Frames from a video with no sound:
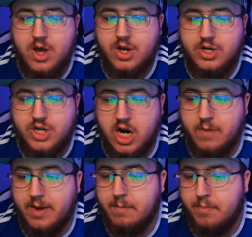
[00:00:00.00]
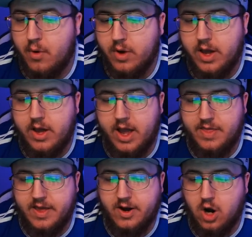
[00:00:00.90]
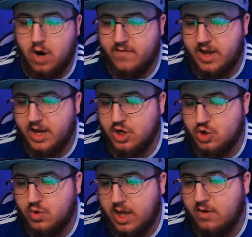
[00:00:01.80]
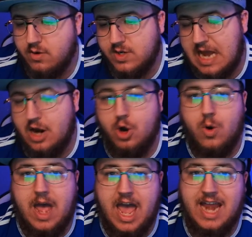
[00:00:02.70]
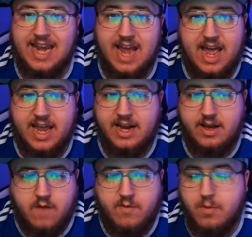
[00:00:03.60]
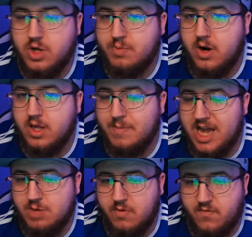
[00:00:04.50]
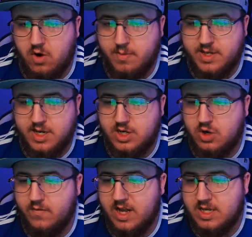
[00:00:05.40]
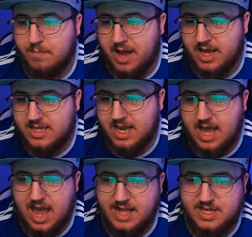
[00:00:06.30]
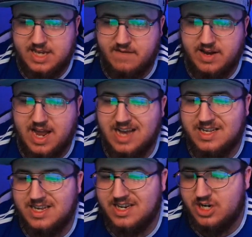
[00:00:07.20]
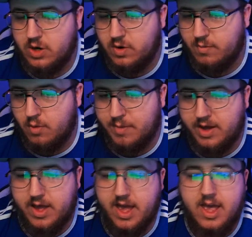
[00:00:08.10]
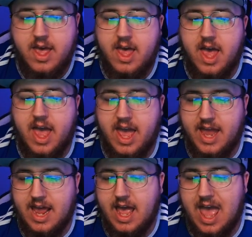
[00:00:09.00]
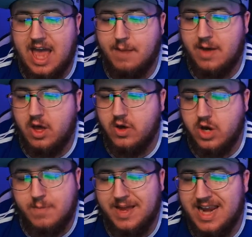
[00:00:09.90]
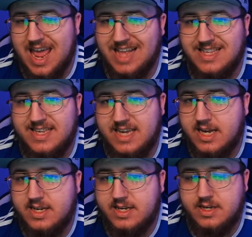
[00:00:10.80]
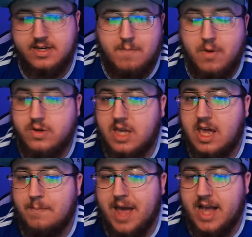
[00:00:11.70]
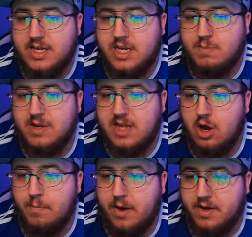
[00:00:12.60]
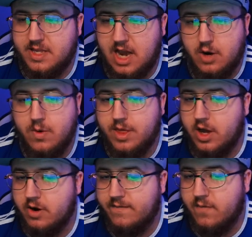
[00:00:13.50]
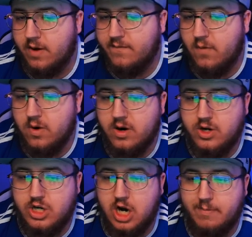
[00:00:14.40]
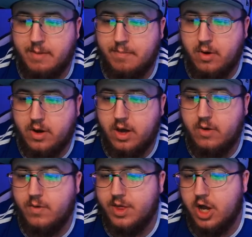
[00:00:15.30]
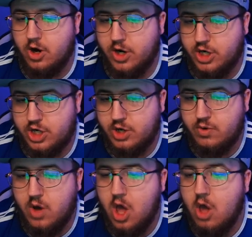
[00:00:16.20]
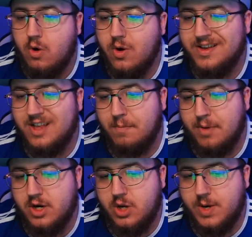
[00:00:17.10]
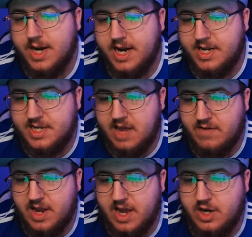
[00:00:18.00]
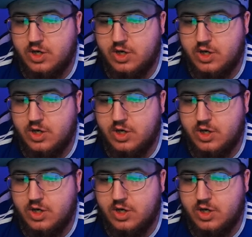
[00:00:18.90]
Jeremy Boga, and then Irving Chucky Lozano had 9. For most player of the match performances, Duvan Zapata had 7, as did Ciro Immobile, and Adamel Lookman had 6. Most key passes, Matteo Politano with 144, Jeremy Boga with 102, Luis Alberto at 97, and